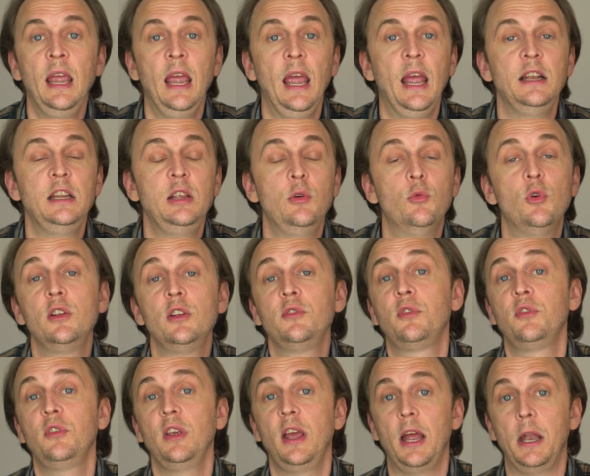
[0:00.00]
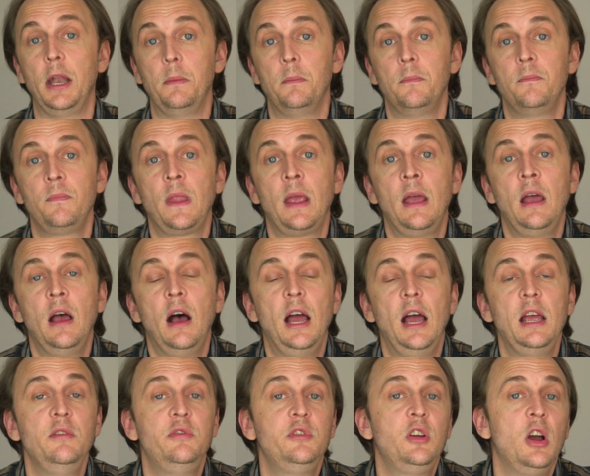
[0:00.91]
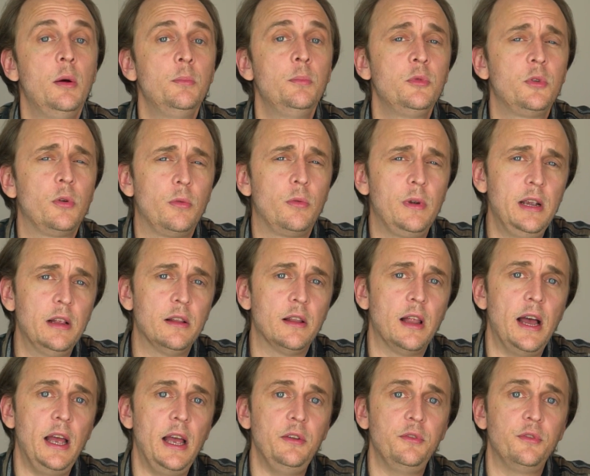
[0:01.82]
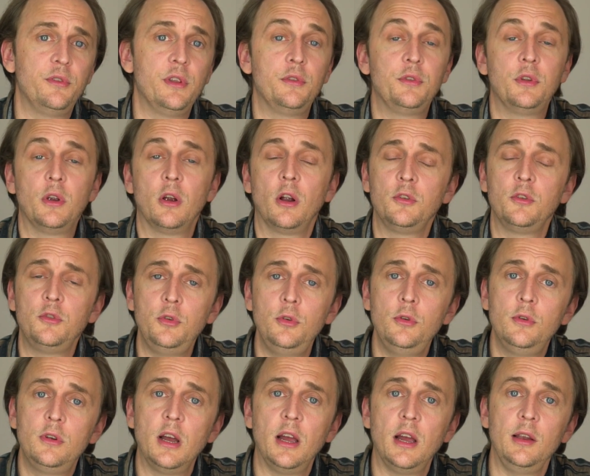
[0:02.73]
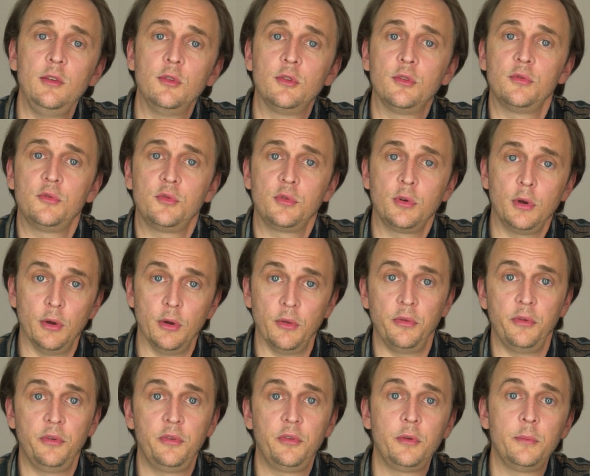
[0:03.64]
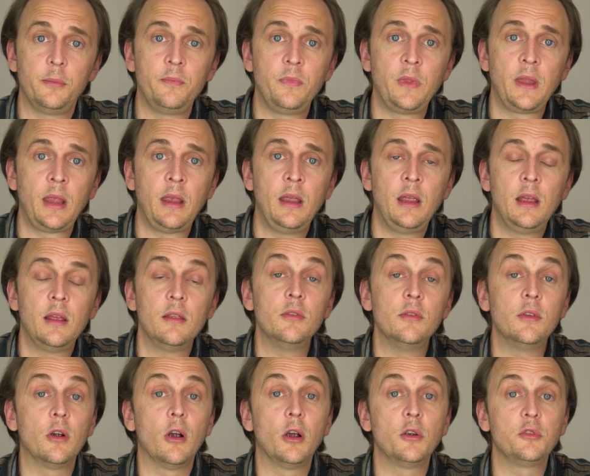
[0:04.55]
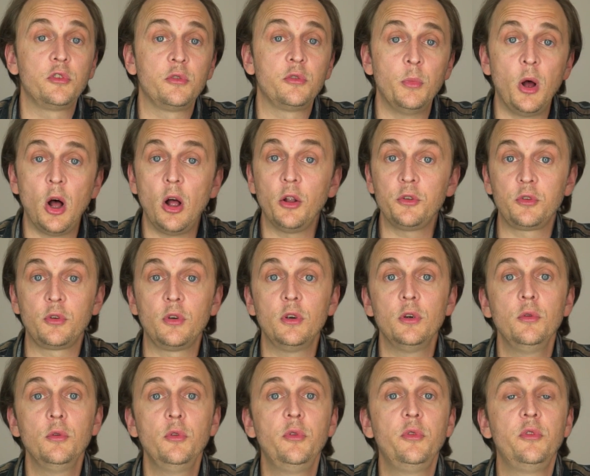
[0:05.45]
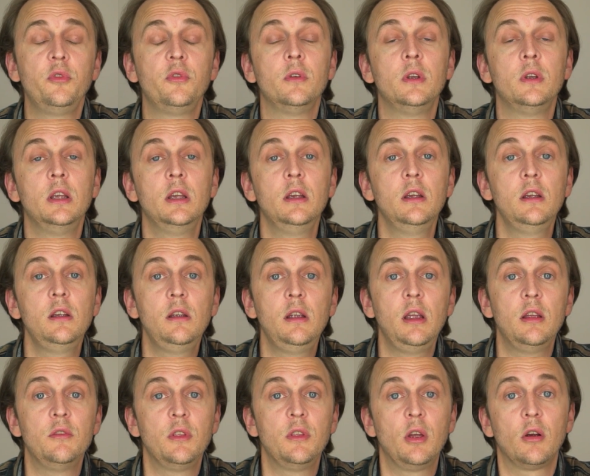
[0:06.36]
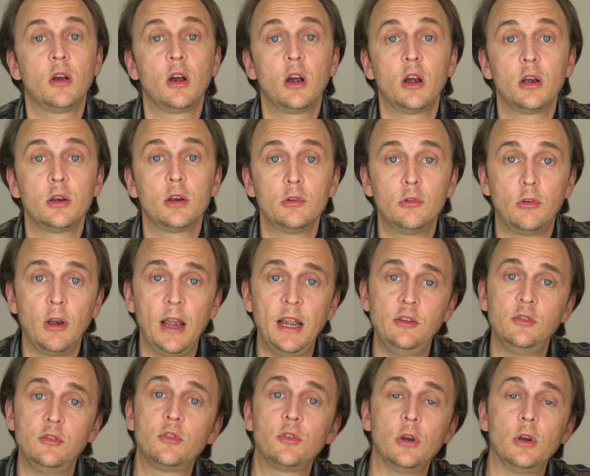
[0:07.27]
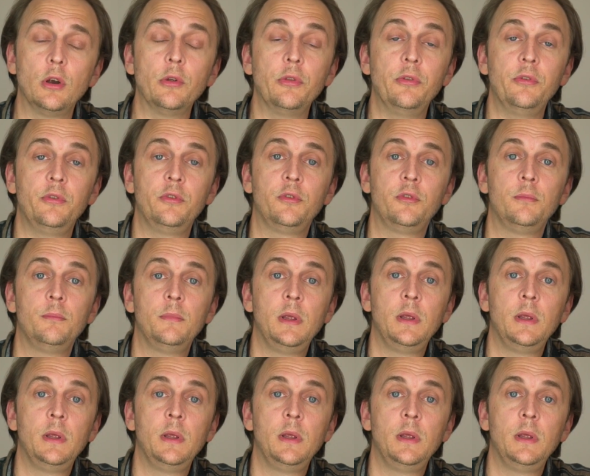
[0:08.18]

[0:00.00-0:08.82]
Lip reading: And he once said, I have come to realize that there are two kinds of truths. There are small truths and there are great truths.